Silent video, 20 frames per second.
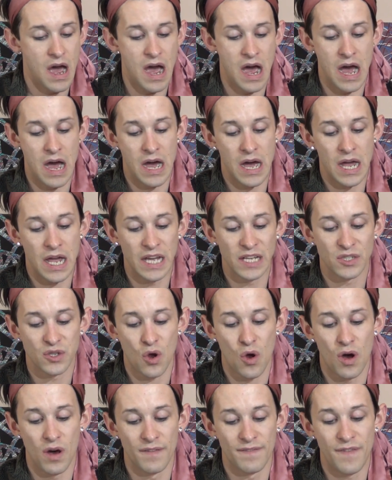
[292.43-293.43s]
uh, it's
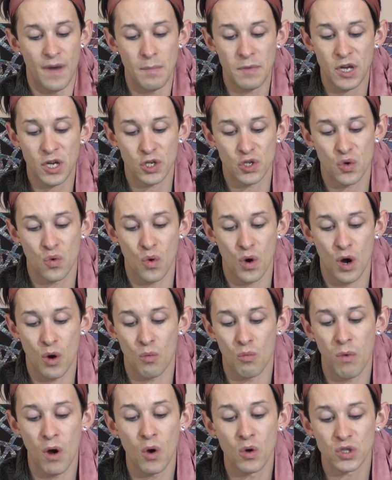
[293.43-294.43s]
called Femme
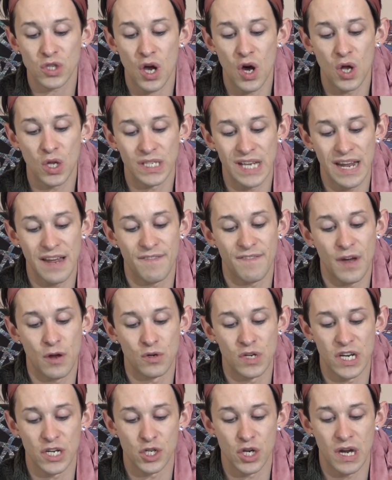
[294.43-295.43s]
Couture Rose All Day
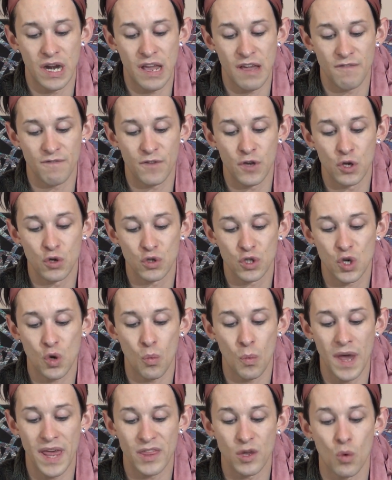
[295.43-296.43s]
Foundation
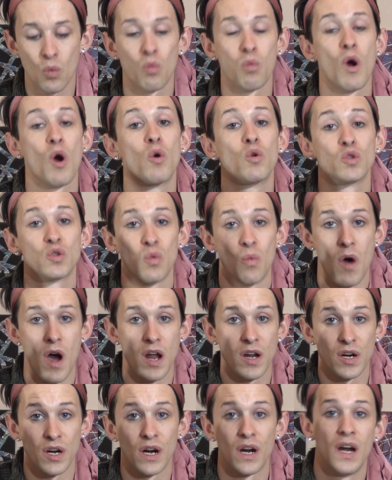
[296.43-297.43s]
infused with rose
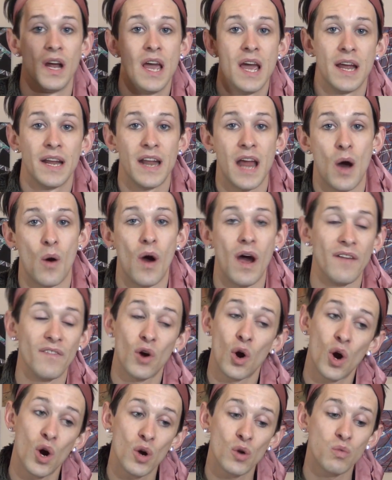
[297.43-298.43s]
water. Now, I've
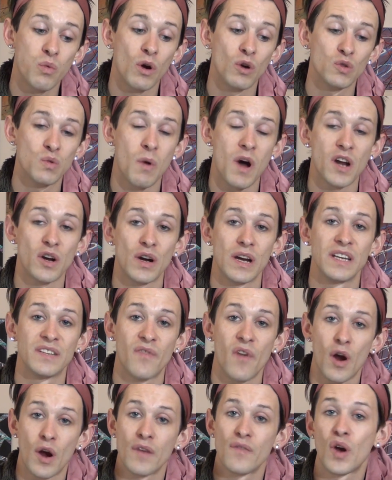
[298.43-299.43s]
heard rose water
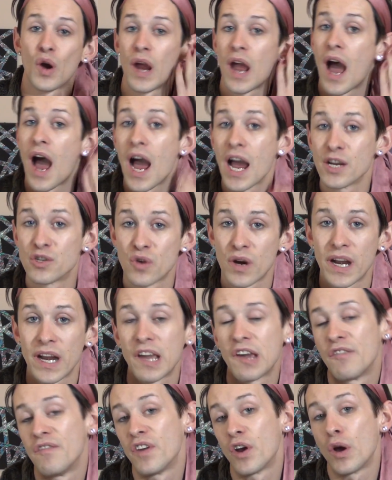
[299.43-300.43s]
is very, very
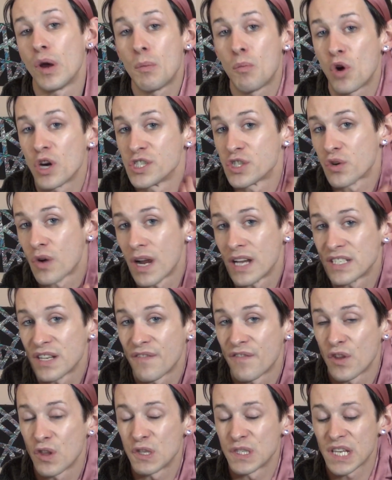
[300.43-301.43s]
hydrating and very
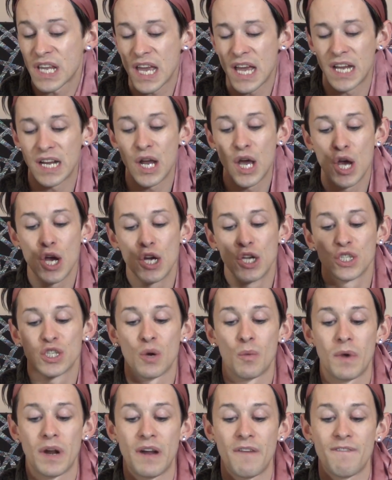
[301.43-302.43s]
moisturizing for the skin,
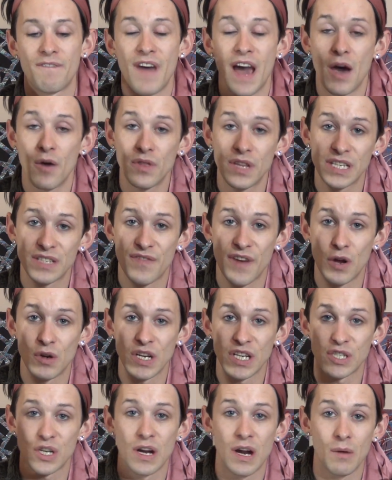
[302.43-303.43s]
so when I found this
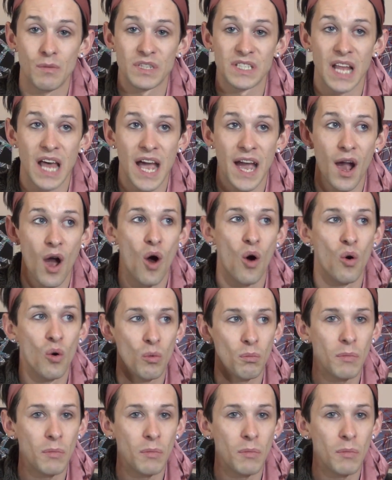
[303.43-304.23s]
foundation, I was like, oh